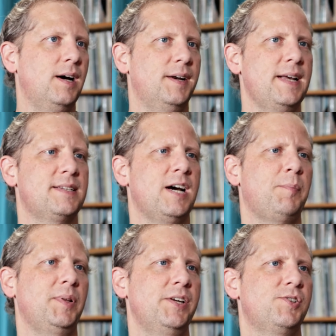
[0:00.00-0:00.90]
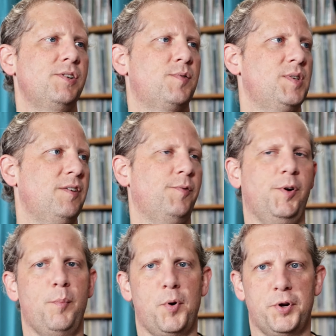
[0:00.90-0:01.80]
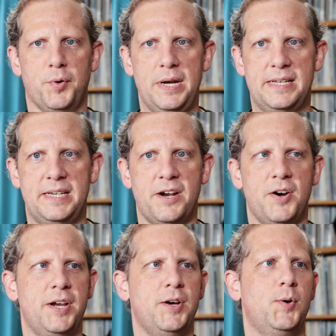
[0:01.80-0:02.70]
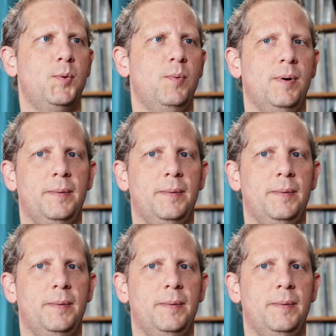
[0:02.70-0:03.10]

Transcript: Nice compilation of stuff on Mercury stereo